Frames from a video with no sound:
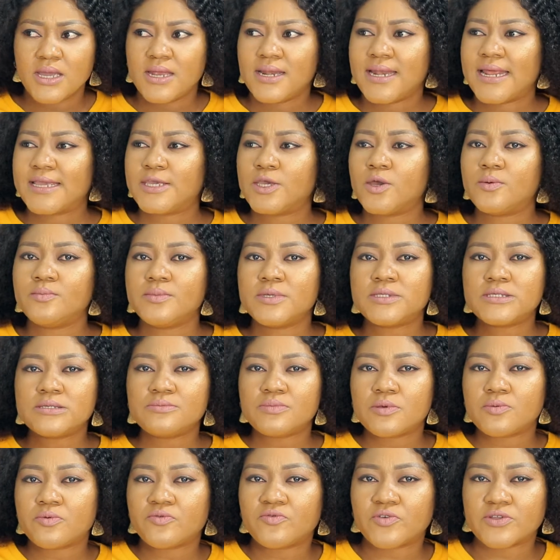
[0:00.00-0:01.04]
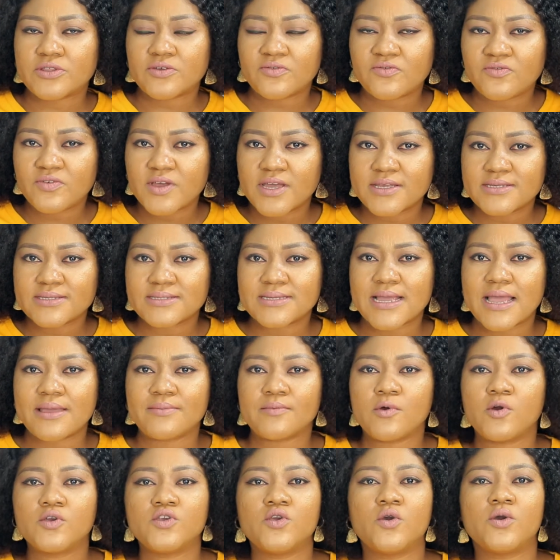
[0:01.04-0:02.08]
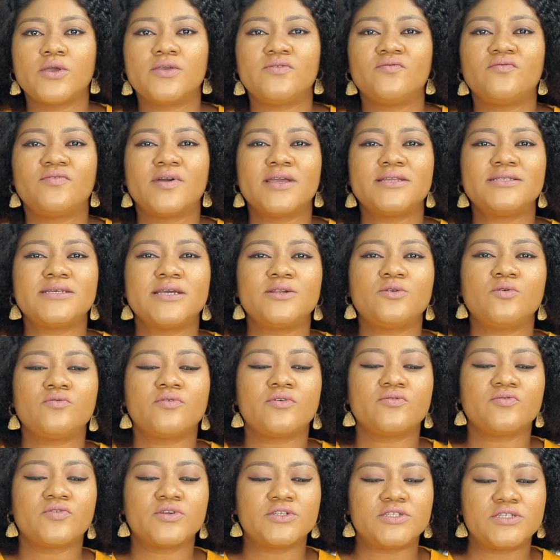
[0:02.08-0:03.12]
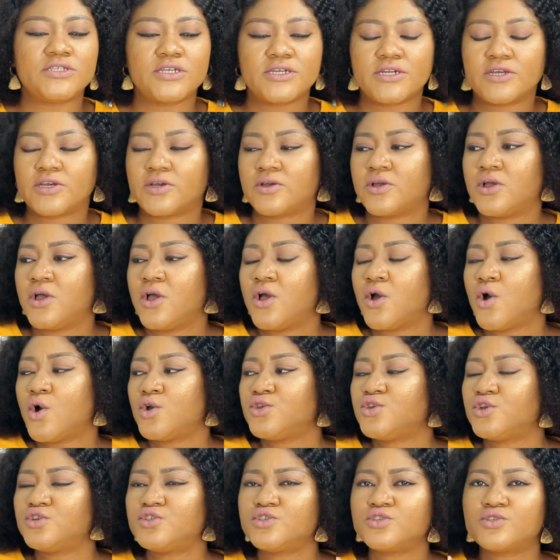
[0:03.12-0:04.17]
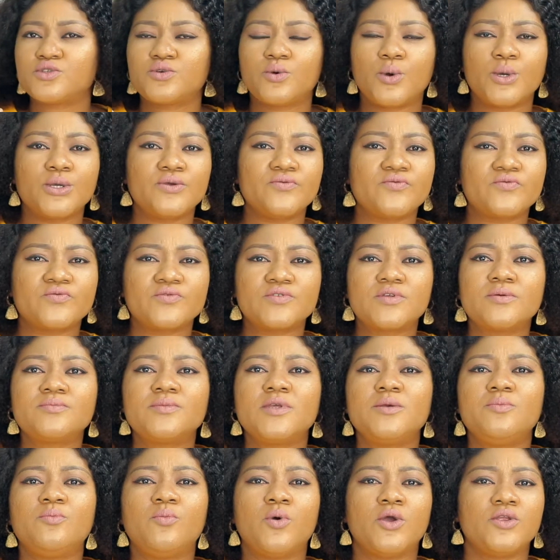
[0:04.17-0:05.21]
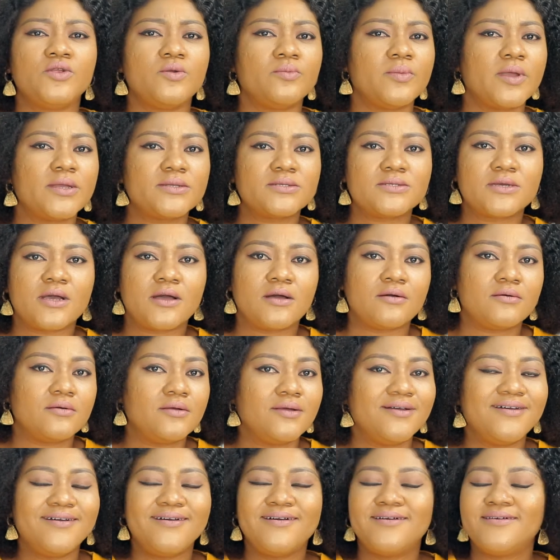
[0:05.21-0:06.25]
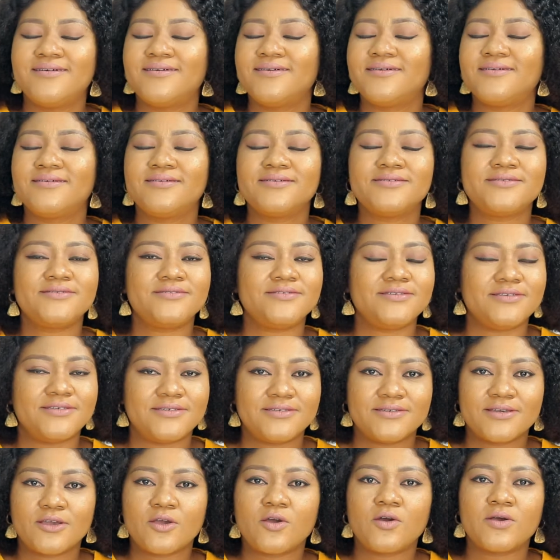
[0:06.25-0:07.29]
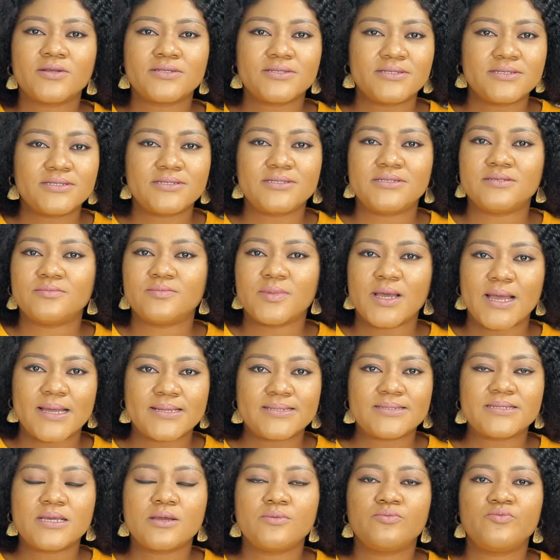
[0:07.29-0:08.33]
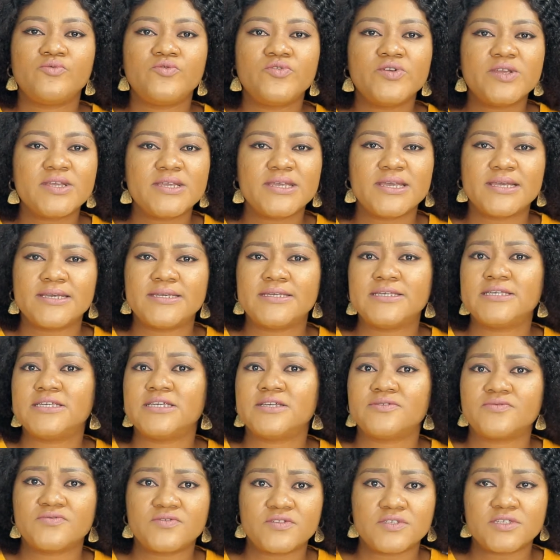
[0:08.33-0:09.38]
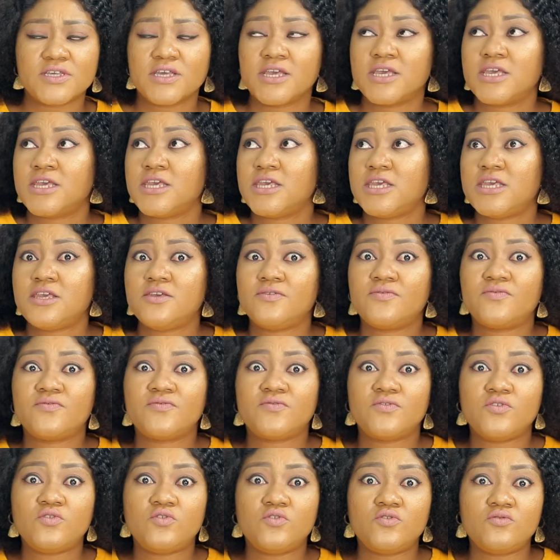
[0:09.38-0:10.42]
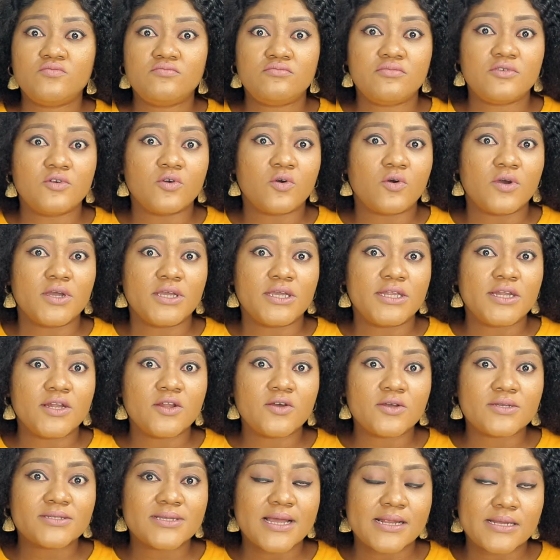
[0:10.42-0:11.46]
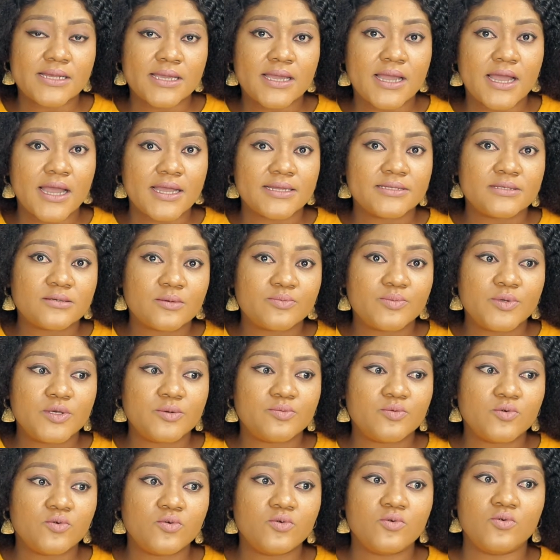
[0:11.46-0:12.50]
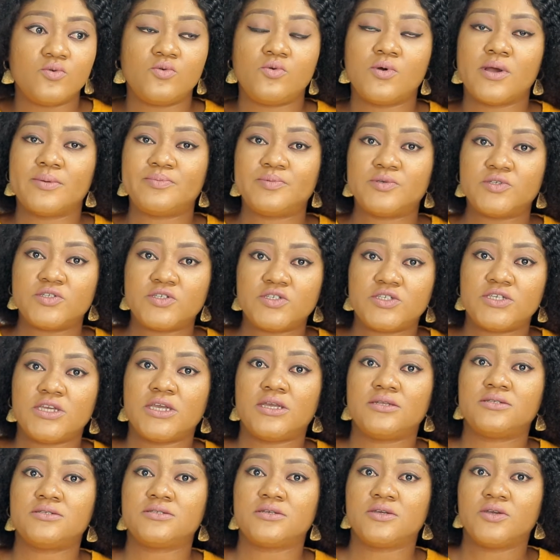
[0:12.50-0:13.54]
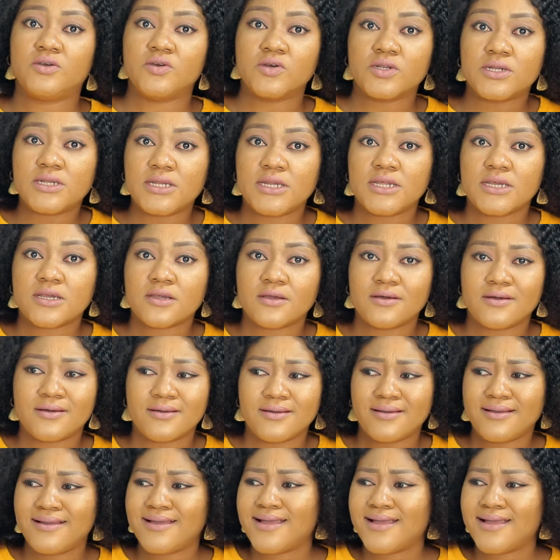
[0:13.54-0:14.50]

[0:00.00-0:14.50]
Like you're meeting people for the first time, or you're invited over for dinner, or you're just going for something monumental. See, courtesy demands, bring a gift. If your in-laws are the kinds of people who appreciate good liquor,